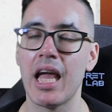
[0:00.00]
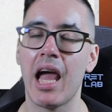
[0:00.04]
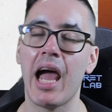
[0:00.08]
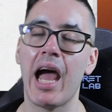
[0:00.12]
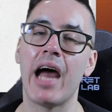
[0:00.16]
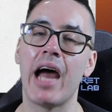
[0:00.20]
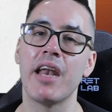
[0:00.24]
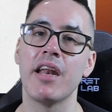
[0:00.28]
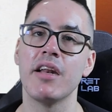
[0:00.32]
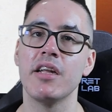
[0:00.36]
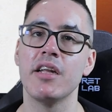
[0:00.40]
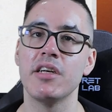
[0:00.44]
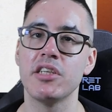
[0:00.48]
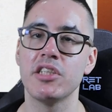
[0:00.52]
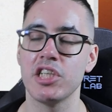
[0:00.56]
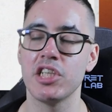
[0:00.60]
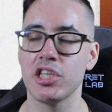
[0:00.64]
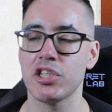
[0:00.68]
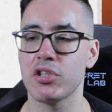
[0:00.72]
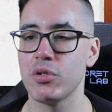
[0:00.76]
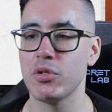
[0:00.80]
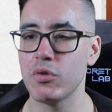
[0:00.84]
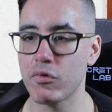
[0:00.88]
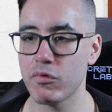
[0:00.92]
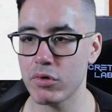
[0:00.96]
and an
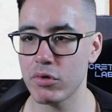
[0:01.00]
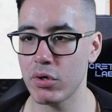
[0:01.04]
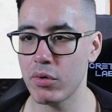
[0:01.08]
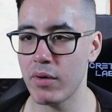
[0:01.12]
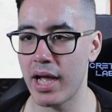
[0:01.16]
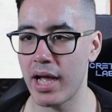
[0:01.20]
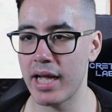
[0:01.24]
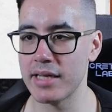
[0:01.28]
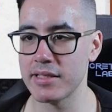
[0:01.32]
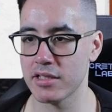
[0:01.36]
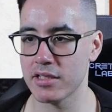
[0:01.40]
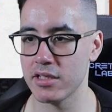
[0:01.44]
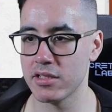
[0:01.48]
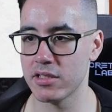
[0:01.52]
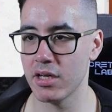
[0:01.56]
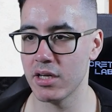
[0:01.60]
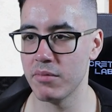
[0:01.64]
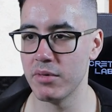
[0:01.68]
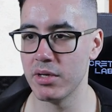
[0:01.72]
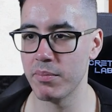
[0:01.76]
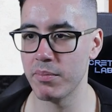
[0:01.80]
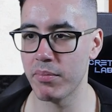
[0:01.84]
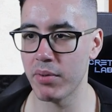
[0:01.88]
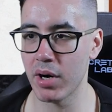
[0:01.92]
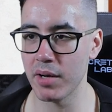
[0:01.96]
additional rule as
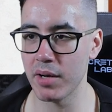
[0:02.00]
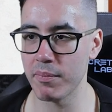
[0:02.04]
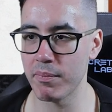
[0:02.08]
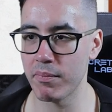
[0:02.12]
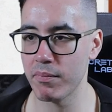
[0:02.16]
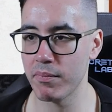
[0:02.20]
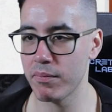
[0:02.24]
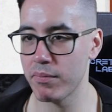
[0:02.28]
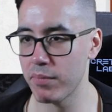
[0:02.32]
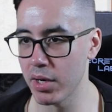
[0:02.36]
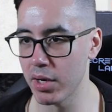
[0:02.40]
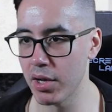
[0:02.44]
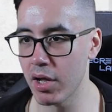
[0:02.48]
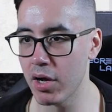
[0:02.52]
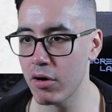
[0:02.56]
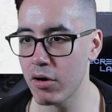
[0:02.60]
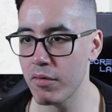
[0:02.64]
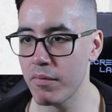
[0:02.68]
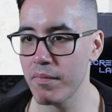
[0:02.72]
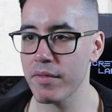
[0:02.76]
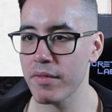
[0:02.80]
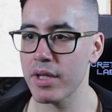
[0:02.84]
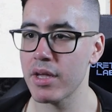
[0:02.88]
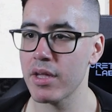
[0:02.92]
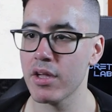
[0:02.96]
determined by below.